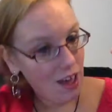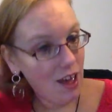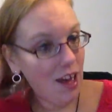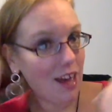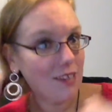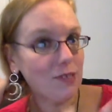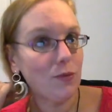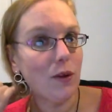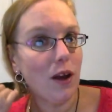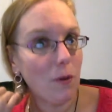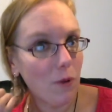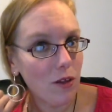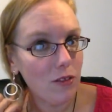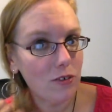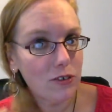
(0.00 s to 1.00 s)
x-ray
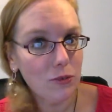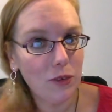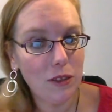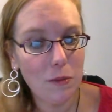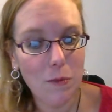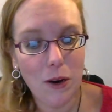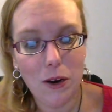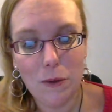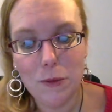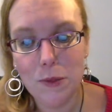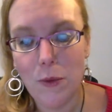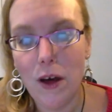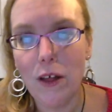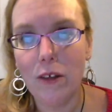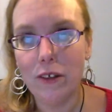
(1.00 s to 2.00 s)
while they're doing the barium
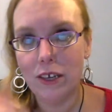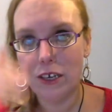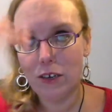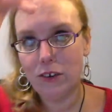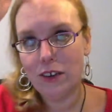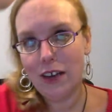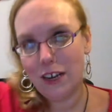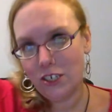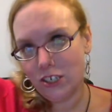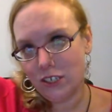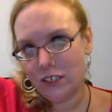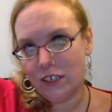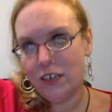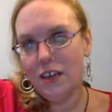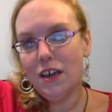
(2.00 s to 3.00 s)
swallow. Like, you can
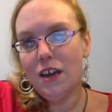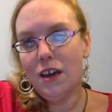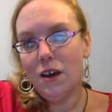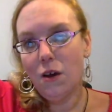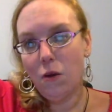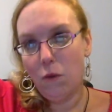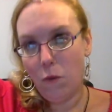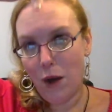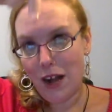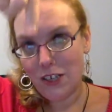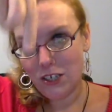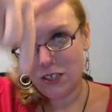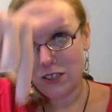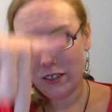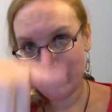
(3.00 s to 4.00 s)
actually
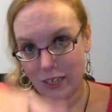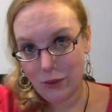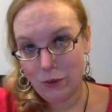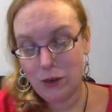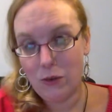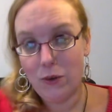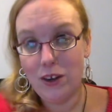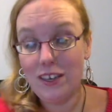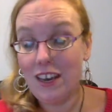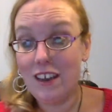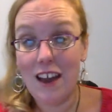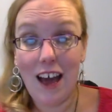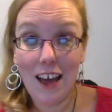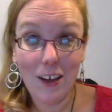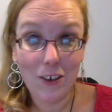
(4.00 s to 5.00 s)
watch the liquid going down.
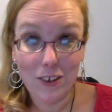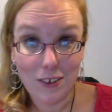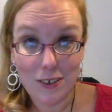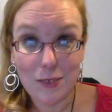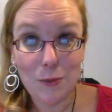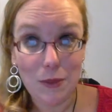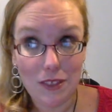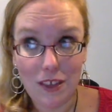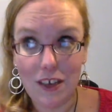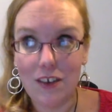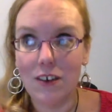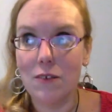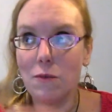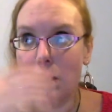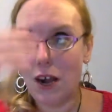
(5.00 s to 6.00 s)
I couldn't, but they
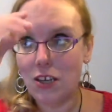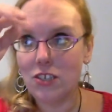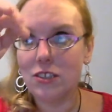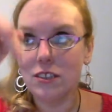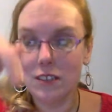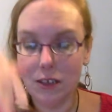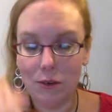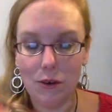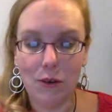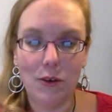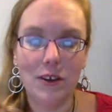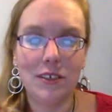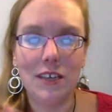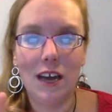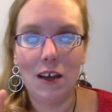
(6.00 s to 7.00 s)
could watch the liquid
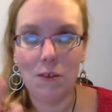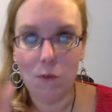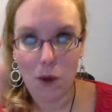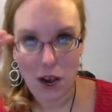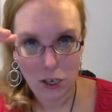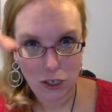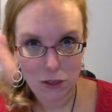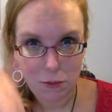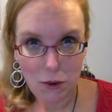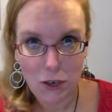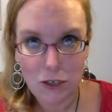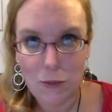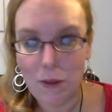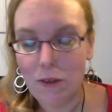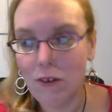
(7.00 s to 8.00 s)
going down, watch the
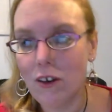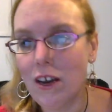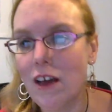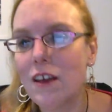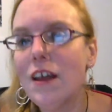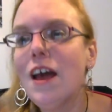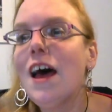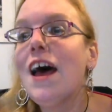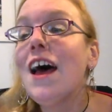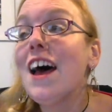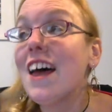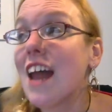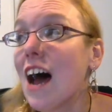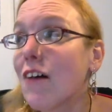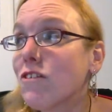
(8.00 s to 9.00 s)
marshmallow go down.
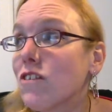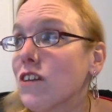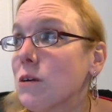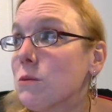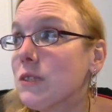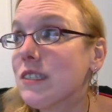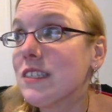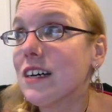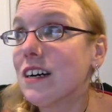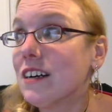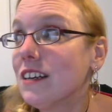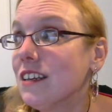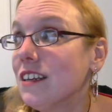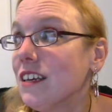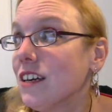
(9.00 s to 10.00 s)
And after he was
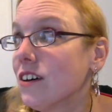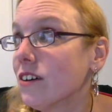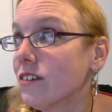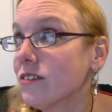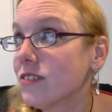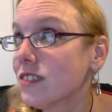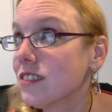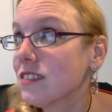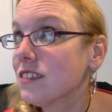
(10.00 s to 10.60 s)
done, he goes,